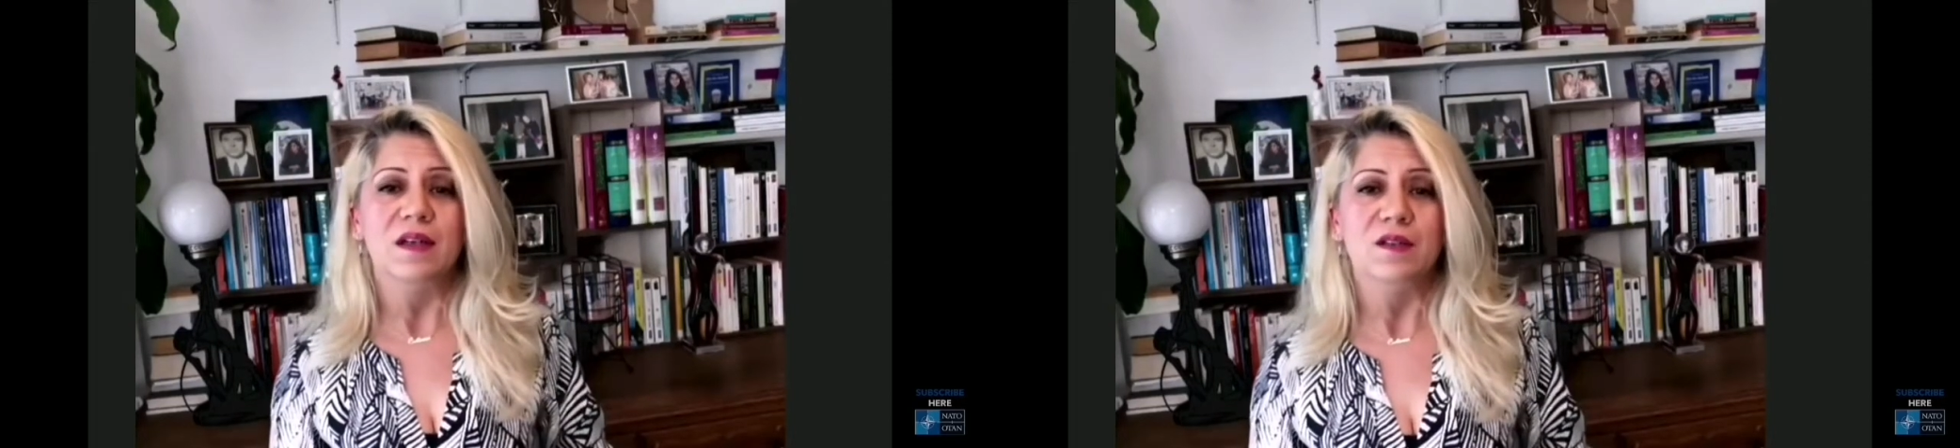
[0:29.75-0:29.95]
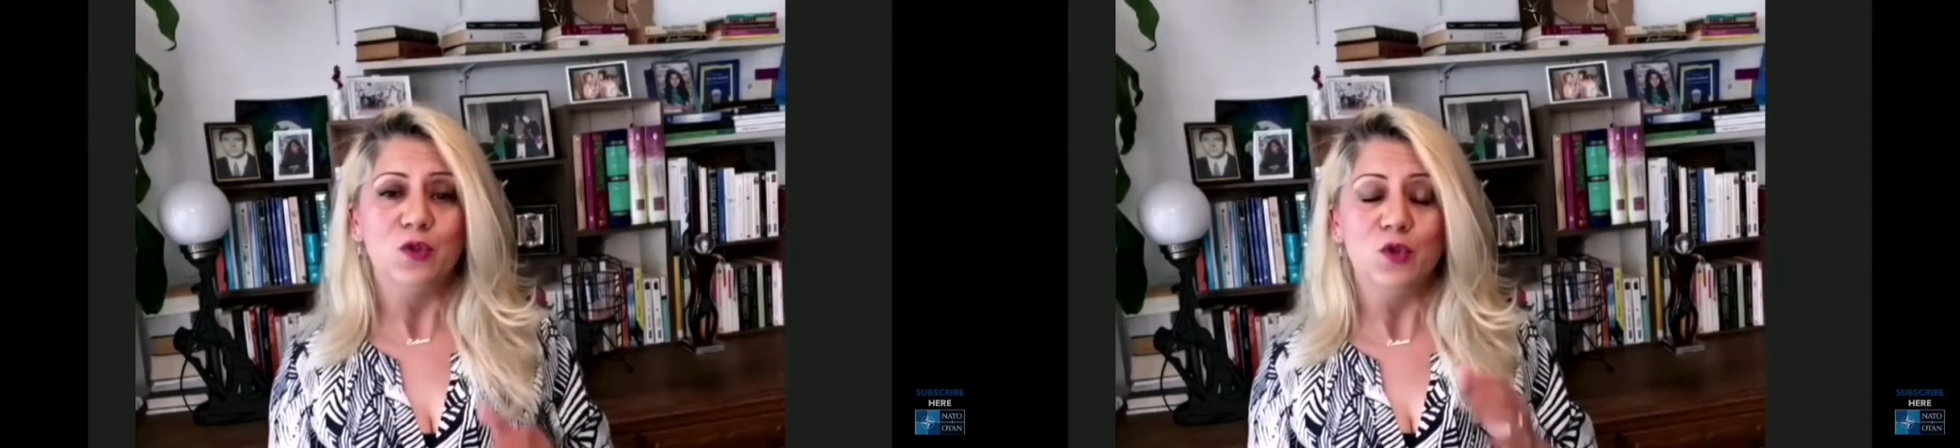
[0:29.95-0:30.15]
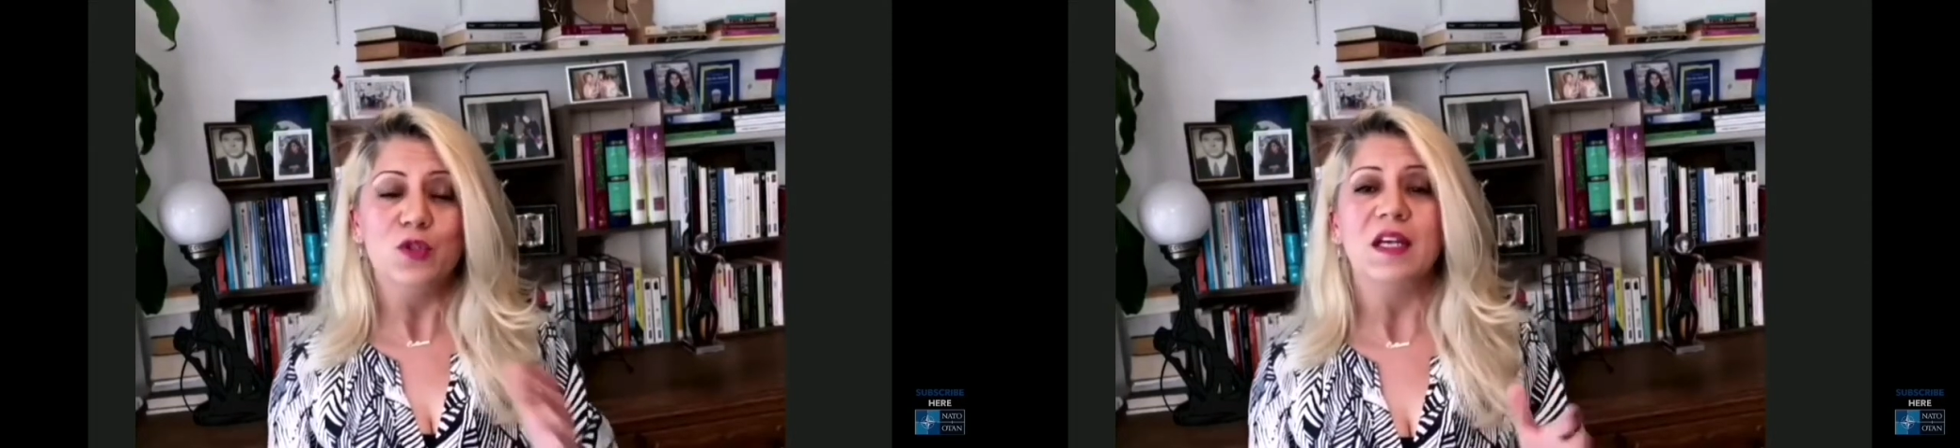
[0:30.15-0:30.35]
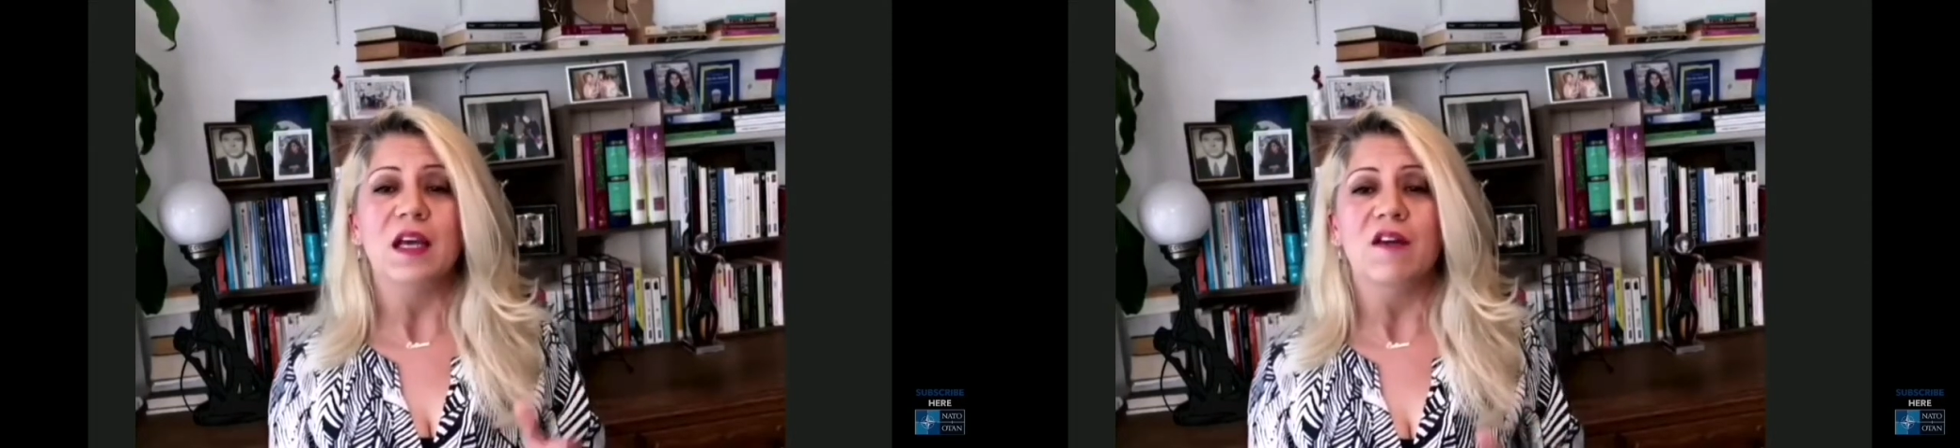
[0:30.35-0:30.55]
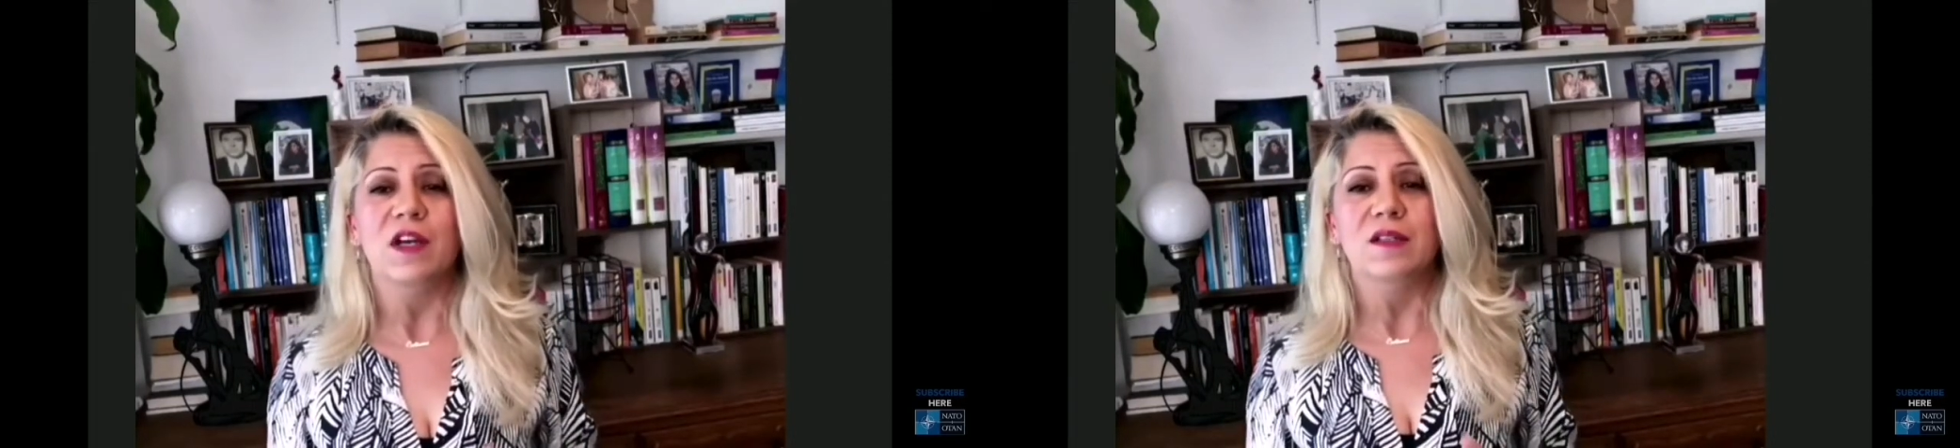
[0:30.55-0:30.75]
using
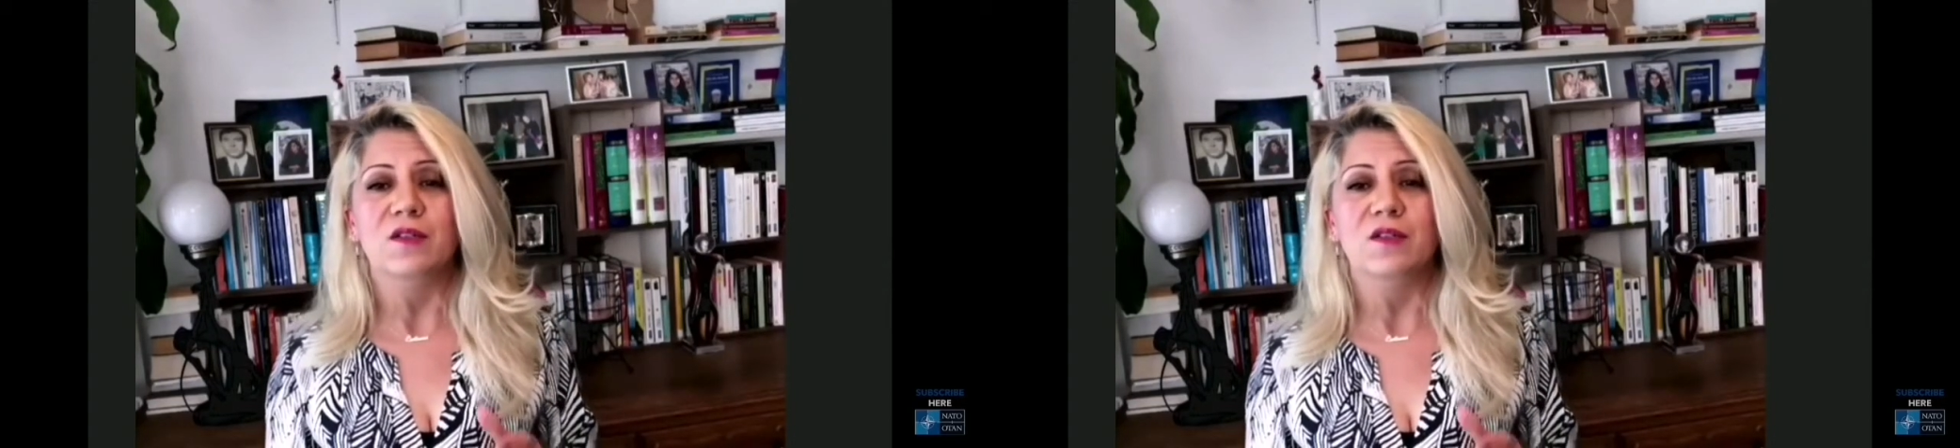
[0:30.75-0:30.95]
Afghanistan,